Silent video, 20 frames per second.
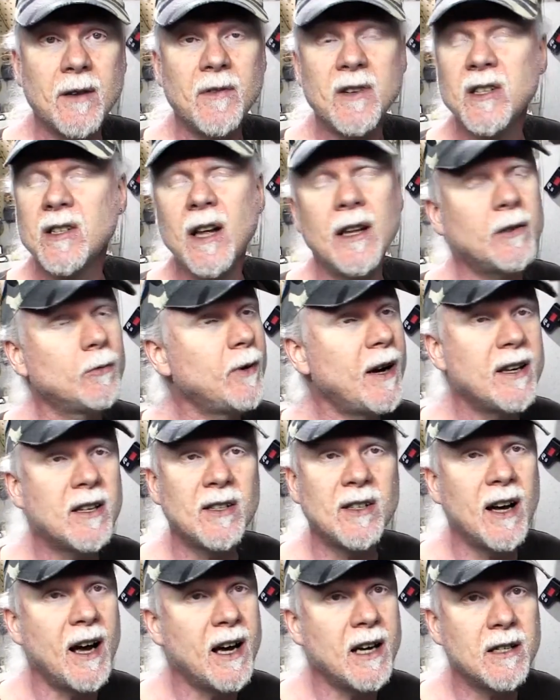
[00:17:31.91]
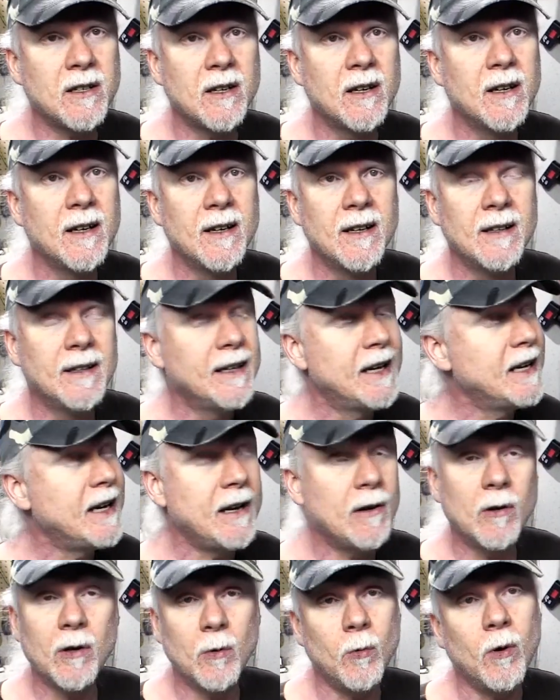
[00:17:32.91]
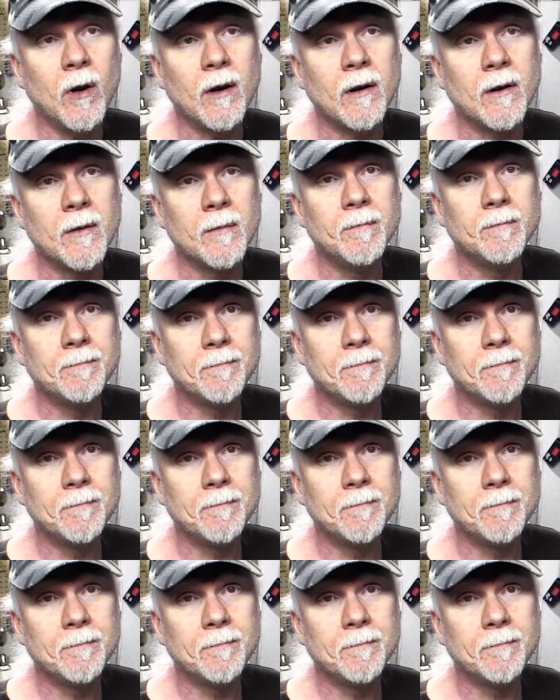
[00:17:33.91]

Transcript: If it's not the right size, it ain't going to work.